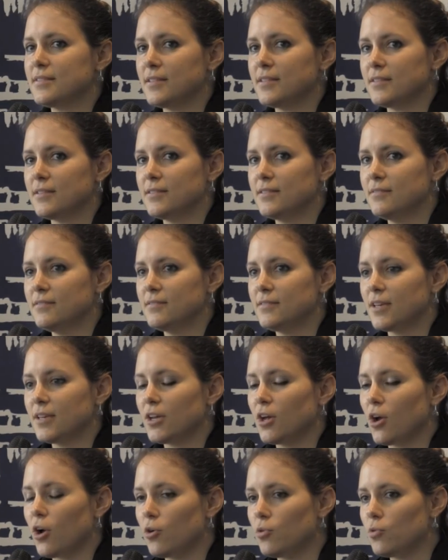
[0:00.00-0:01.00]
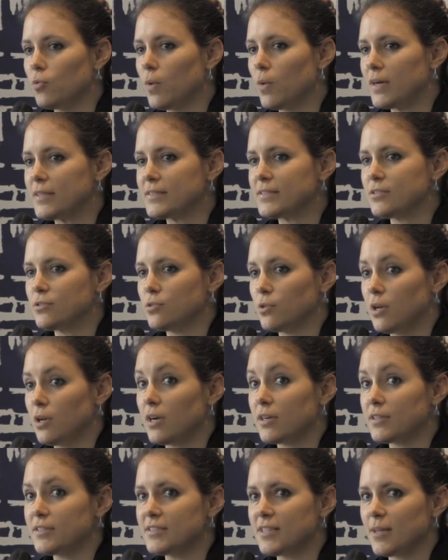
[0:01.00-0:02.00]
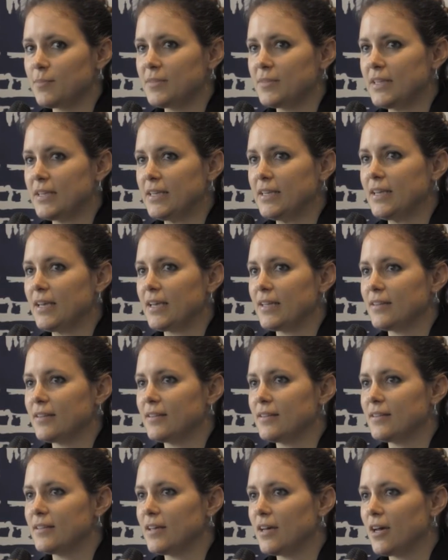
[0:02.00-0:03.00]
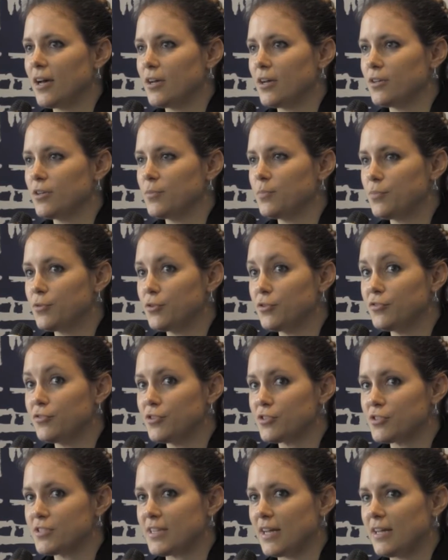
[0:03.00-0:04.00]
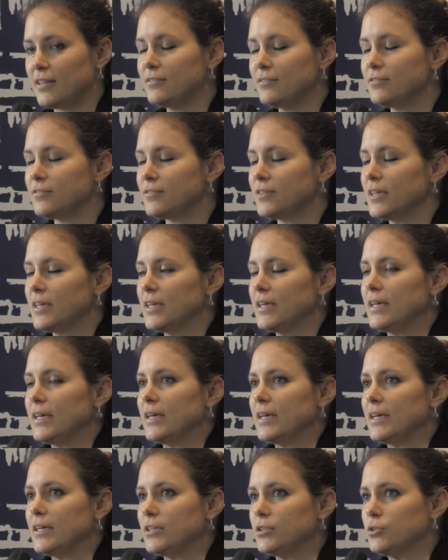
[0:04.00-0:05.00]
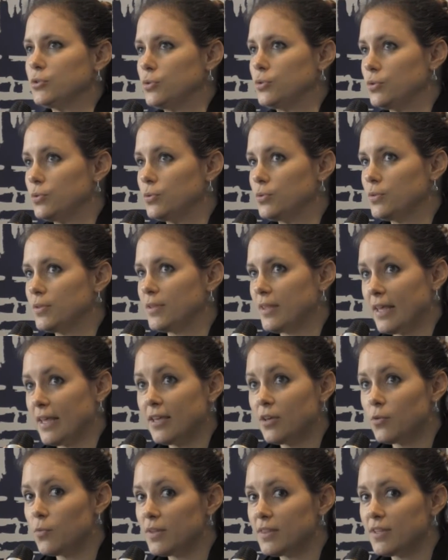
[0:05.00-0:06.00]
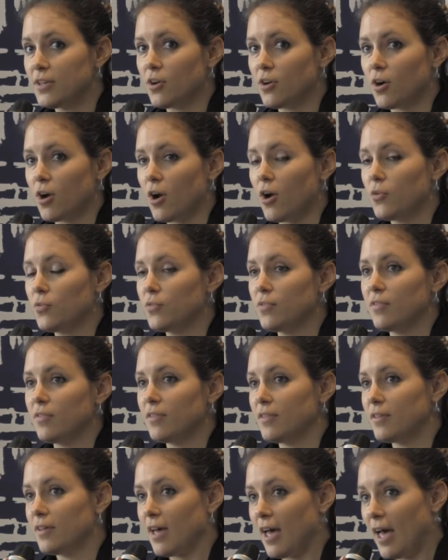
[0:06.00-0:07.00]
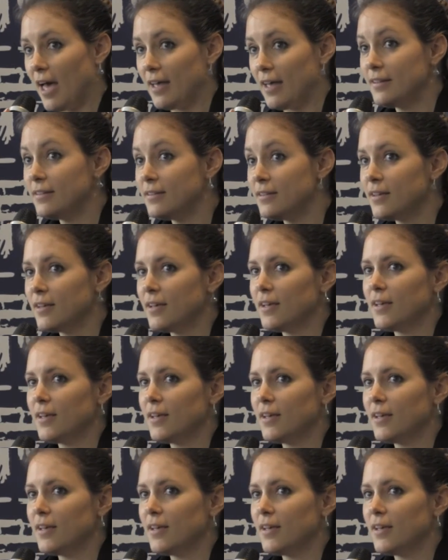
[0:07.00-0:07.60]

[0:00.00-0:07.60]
the goal was to learn something and improve yourself, to think with your own head,